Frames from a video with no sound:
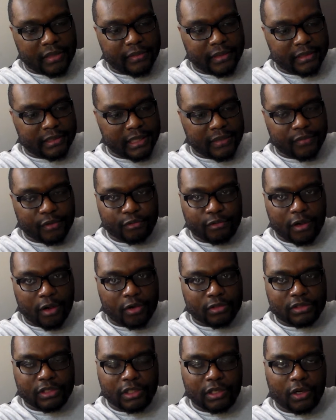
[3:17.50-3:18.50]
I think David
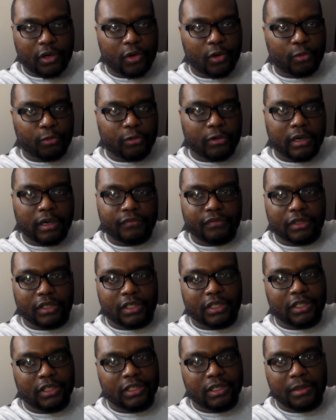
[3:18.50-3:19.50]
Ross did a home run for
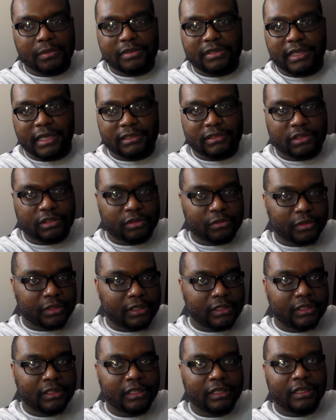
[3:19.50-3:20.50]
the Cubs,
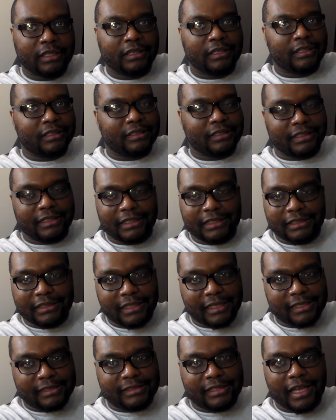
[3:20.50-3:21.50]
6-3.
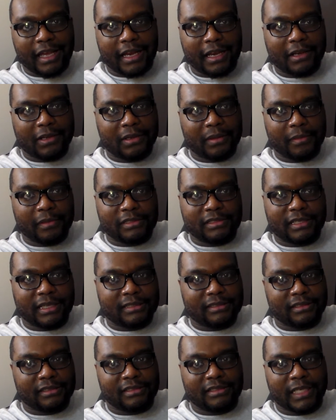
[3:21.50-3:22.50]
Indians tied it up at
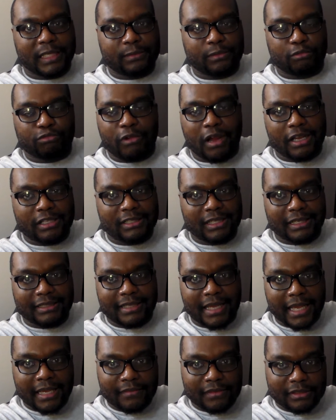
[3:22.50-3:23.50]
6-6 with Rajay
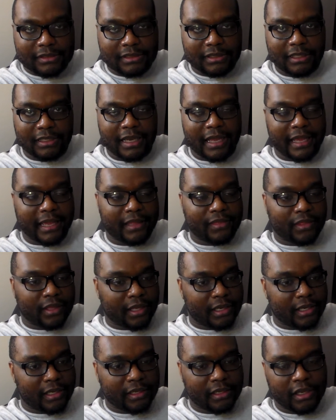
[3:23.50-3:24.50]
Davis in the 8th
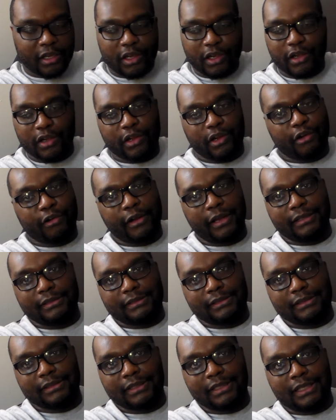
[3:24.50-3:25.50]
inning. And
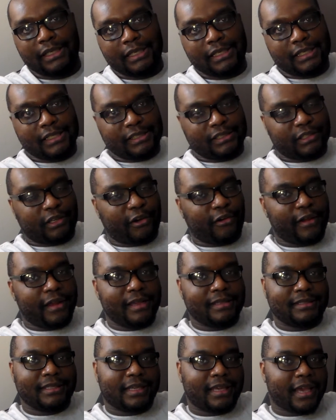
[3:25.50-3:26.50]
crazy.
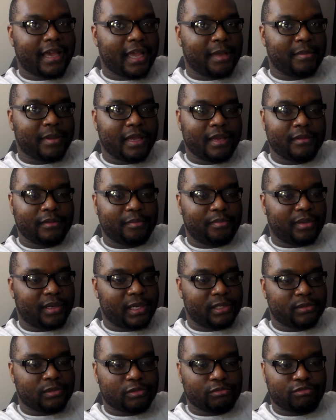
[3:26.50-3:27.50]
Crazy game, man. The
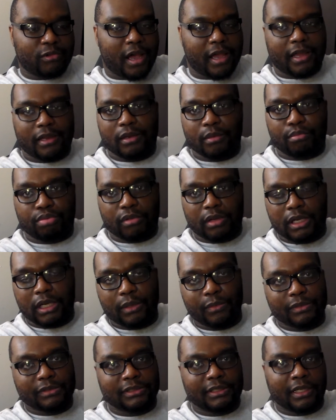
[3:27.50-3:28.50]
place was rocking.
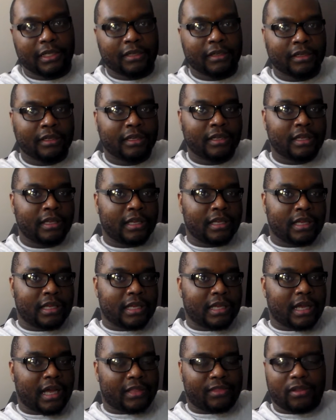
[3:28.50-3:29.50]
LeBron was there.
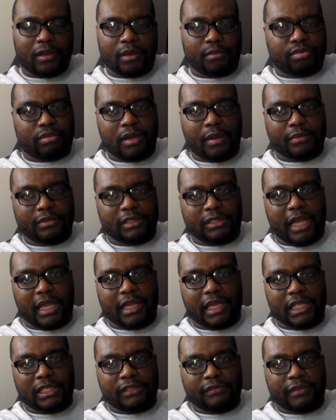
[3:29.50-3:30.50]
I thought LeBron was a
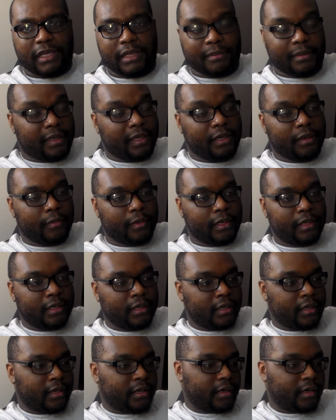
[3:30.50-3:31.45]
Yankees fan, but anyway.